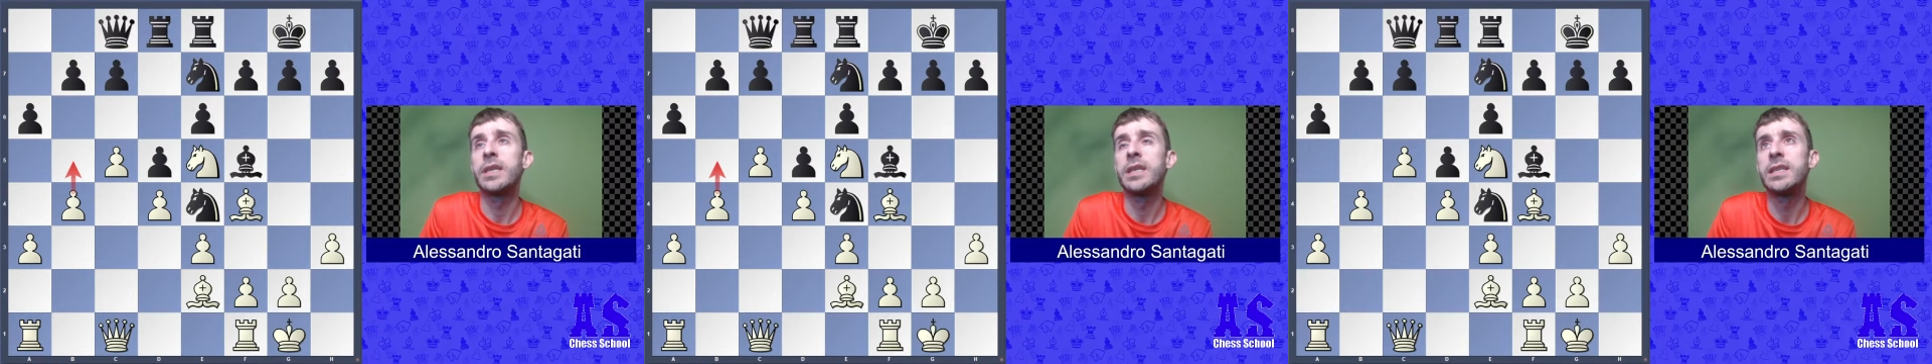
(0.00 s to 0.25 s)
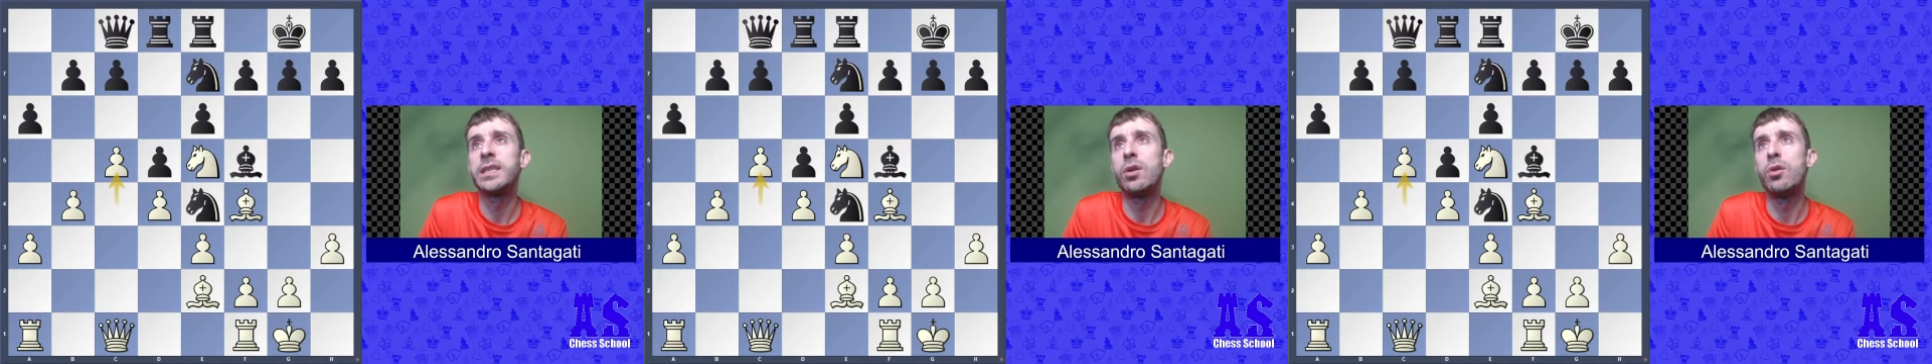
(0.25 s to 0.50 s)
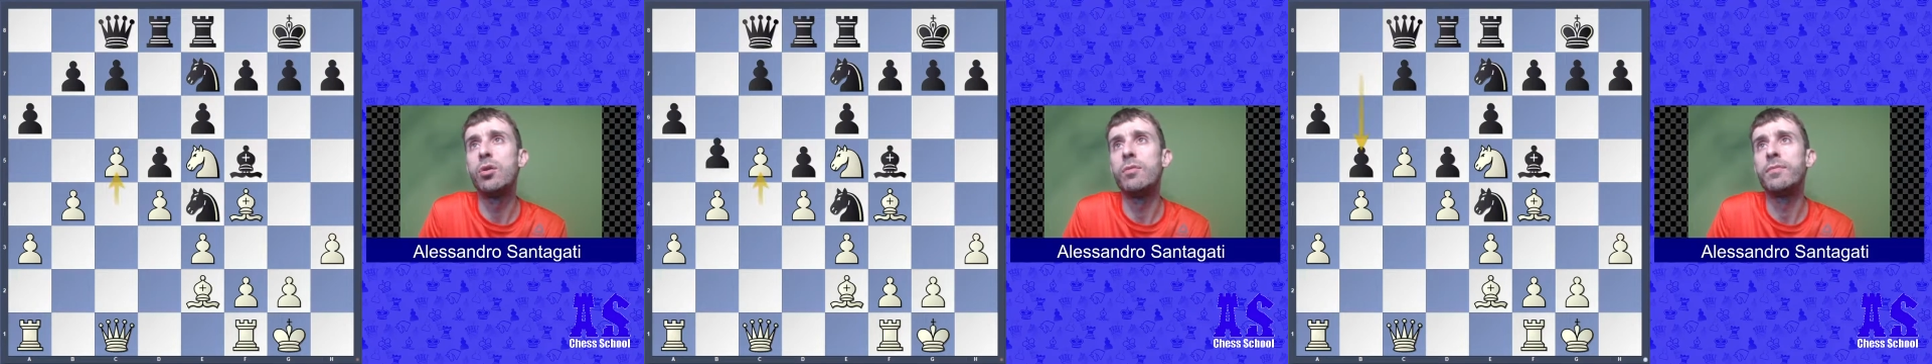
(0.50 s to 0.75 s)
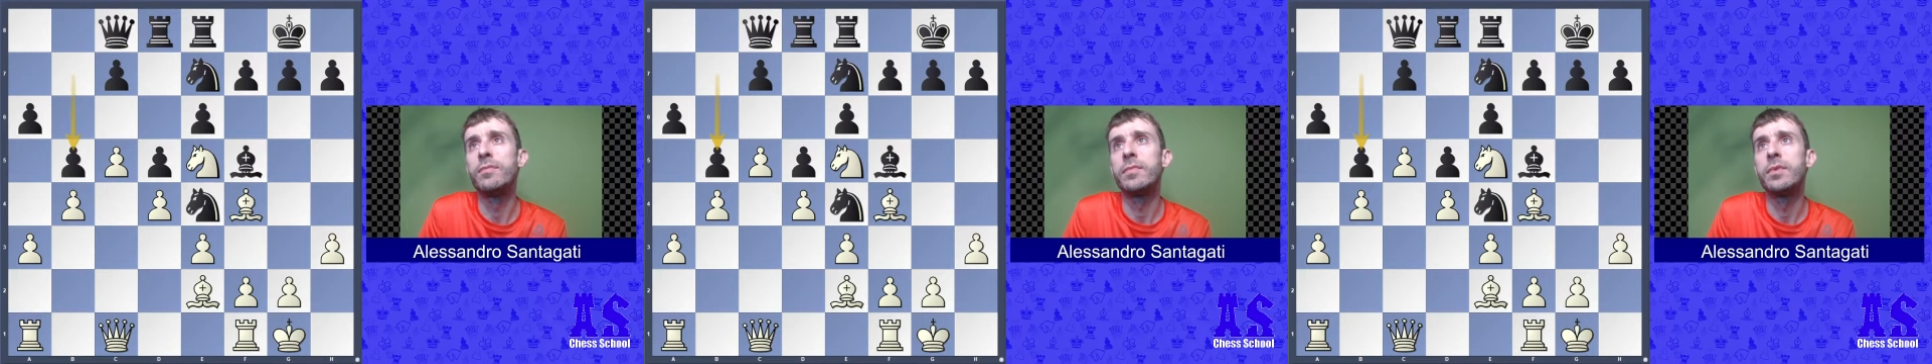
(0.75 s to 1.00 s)

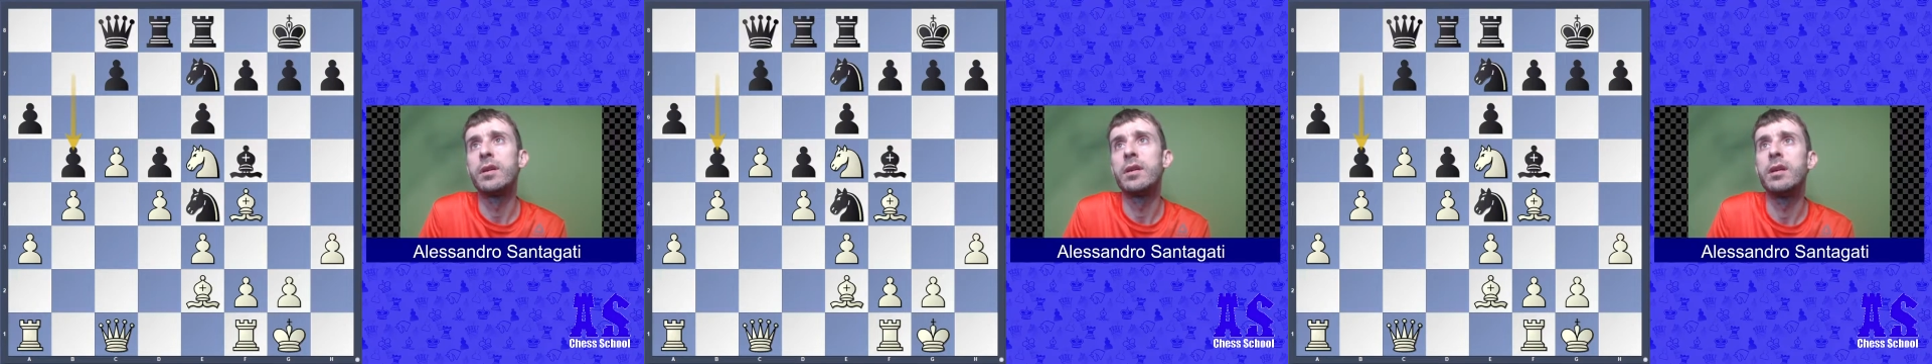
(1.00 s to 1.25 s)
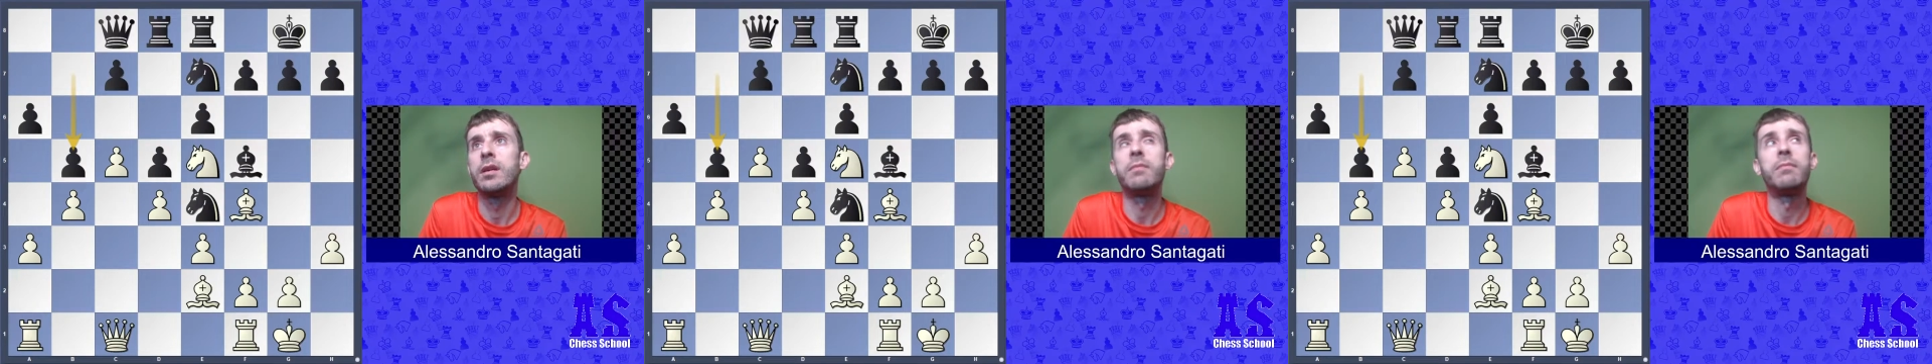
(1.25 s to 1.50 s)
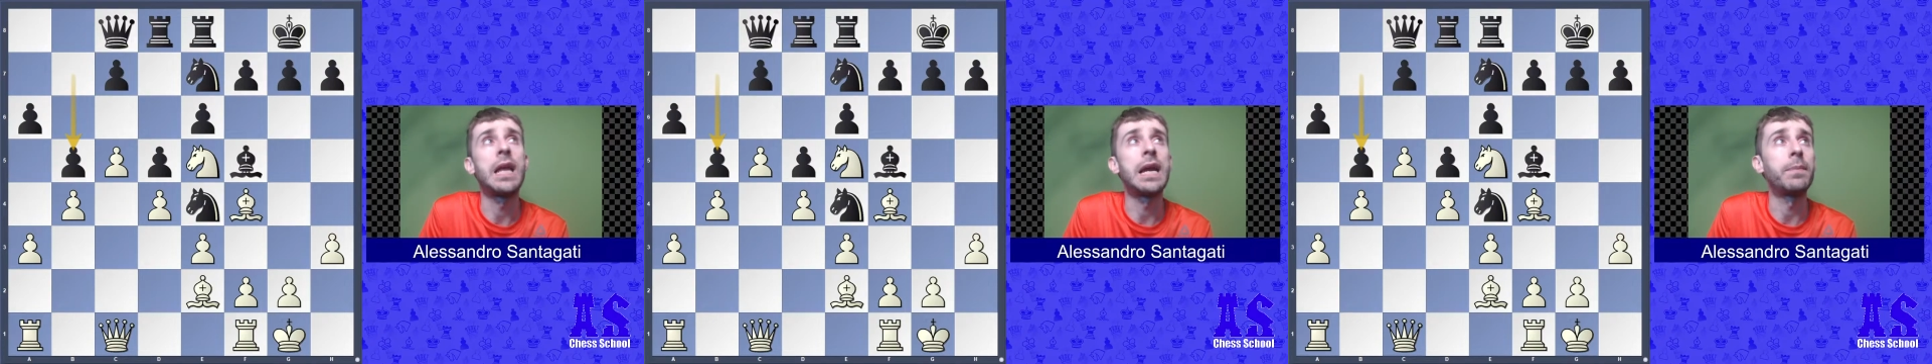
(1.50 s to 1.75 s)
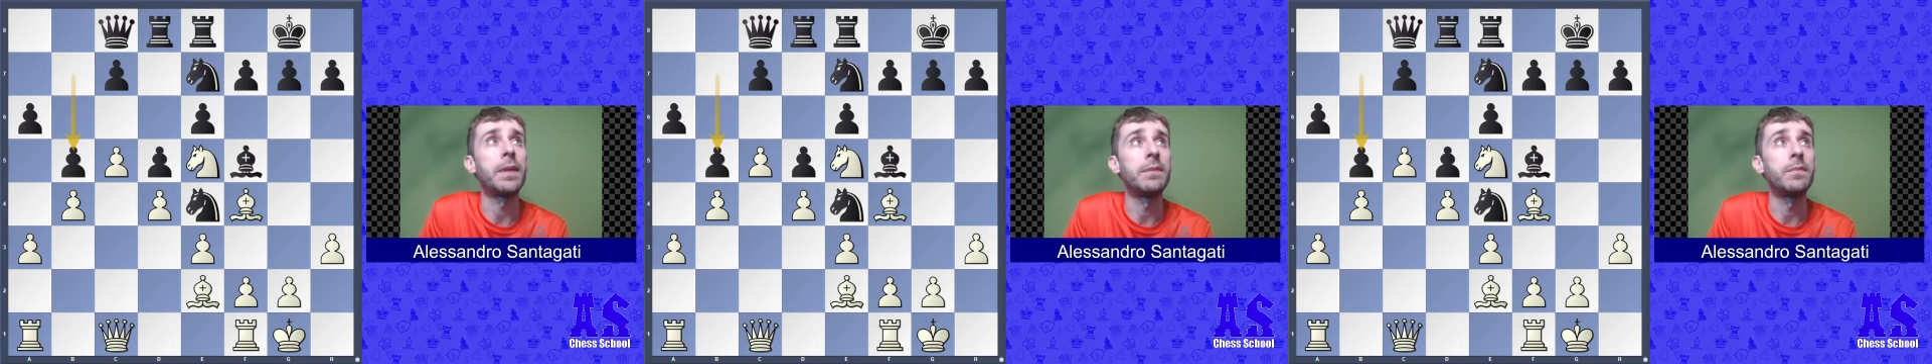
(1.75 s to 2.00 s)
So
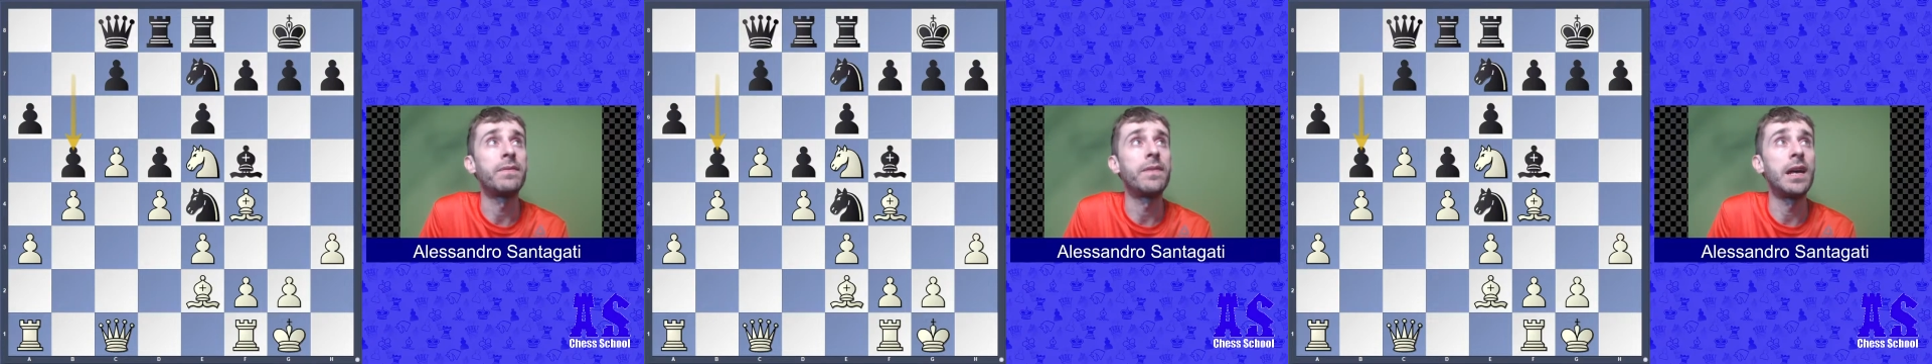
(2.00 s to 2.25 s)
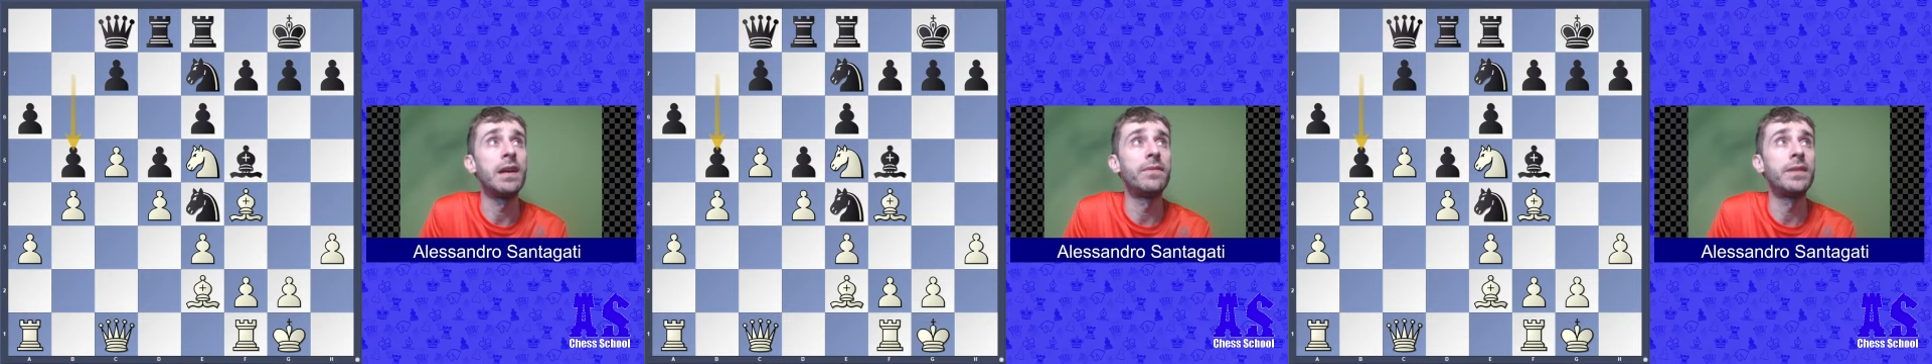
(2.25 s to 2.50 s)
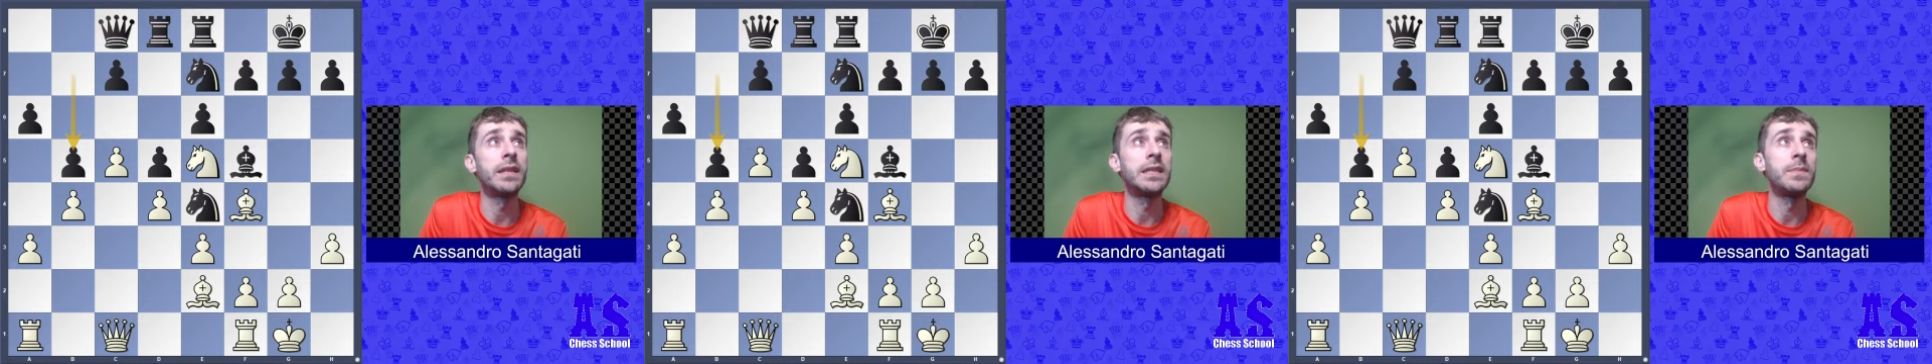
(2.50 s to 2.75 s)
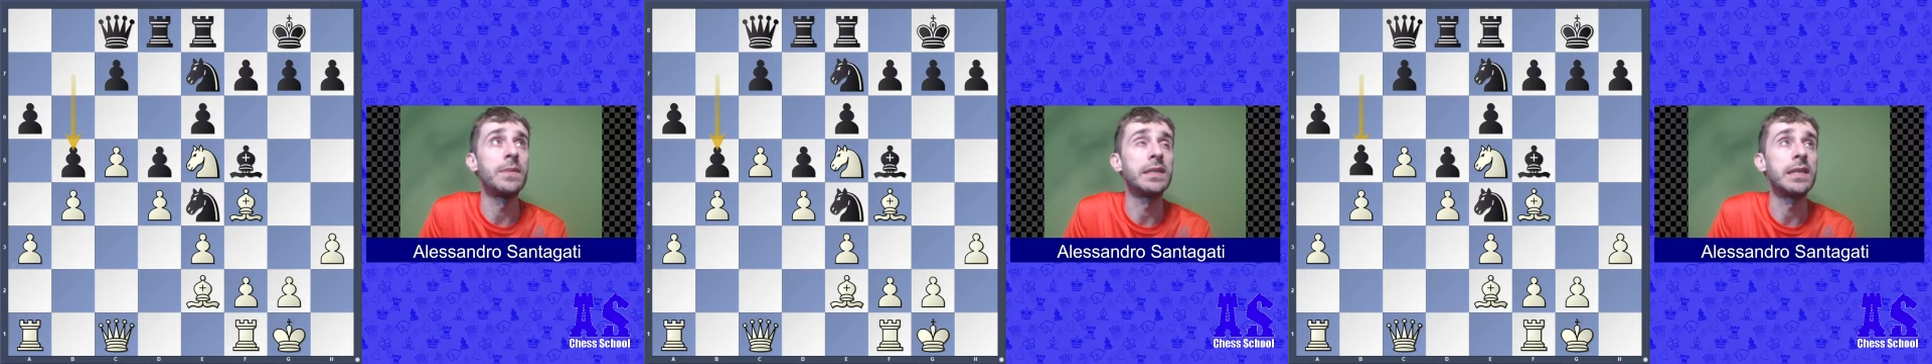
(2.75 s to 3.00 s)
black played b5, but that
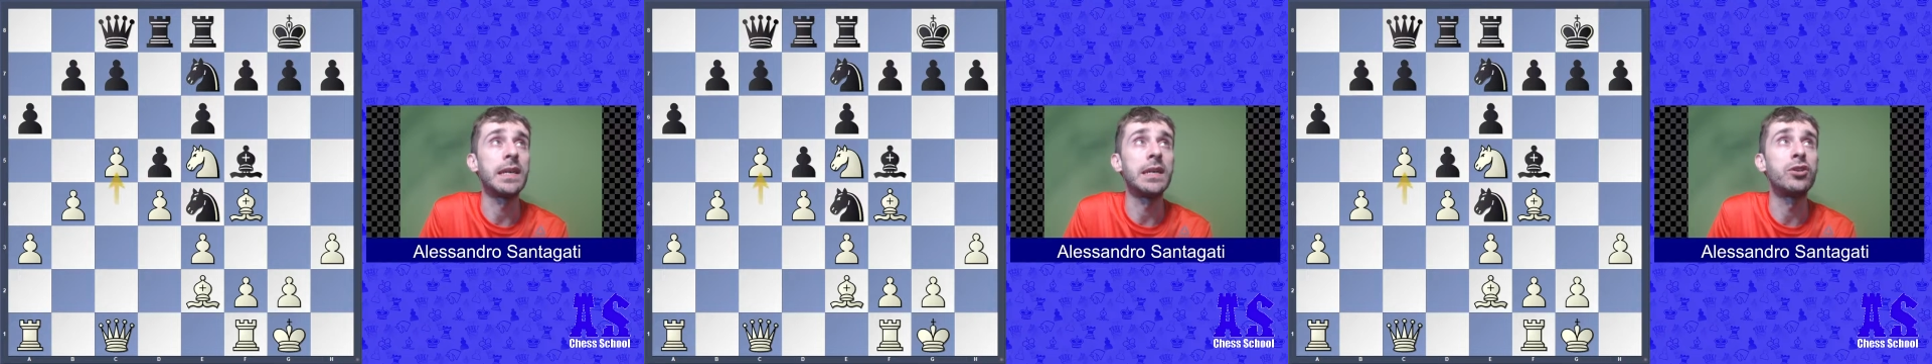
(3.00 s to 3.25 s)
is a mistake.